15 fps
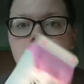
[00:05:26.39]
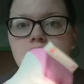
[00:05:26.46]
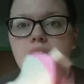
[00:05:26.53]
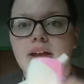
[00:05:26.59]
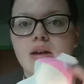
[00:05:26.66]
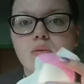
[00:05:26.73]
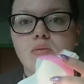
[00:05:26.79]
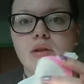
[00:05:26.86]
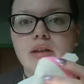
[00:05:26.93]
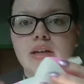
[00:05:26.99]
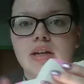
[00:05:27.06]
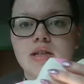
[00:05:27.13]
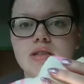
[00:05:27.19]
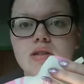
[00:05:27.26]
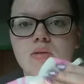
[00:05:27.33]
like a really
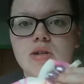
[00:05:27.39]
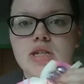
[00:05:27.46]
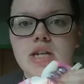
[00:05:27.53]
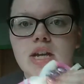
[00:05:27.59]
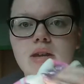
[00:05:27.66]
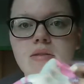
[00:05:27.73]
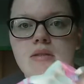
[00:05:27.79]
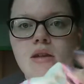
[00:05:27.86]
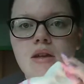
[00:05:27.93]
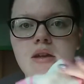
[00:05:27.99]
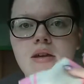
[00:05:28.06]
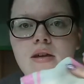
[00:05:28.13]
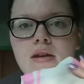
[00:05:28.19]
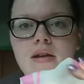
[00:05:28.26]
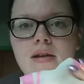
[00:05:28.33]
good squishy.
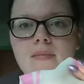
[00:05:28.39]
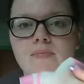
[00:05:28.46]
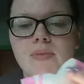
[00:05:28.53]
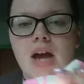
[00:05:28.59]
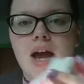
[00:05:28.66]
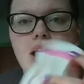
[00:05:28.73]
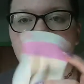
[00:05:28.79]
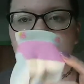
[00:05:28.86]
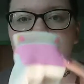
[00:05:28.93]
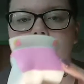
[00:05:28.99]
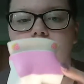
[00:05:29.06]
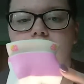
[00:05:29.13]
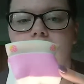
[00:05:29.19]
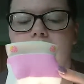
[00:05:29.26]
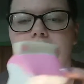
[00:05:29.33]
I also
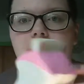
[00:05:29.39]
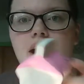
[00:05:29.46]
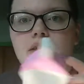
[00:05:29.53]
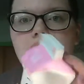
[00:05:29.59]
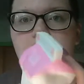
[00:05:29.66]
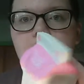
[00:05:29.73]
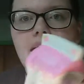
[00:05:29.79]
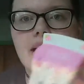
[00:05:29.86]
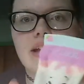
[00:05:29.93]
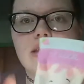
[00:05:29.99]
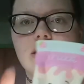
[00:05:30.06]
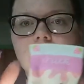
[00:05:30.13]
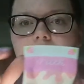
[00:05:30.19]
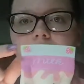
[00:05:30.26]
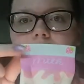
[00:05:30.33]
like how they added
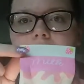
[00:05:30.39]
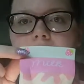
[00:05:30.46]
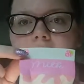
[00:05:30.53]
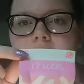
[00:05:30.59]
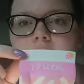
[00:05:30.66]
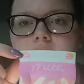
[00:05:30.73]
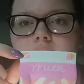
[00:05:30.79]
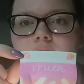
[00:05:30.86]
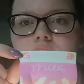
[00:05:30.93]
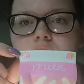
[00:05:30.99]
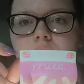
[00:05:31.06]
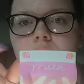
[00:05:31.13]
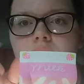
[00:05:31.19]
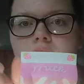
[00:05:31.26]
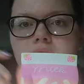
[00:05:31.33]
the little additive
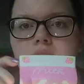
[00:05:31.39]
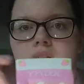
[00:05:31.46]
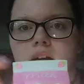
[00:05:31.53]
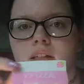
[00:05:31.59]
to it,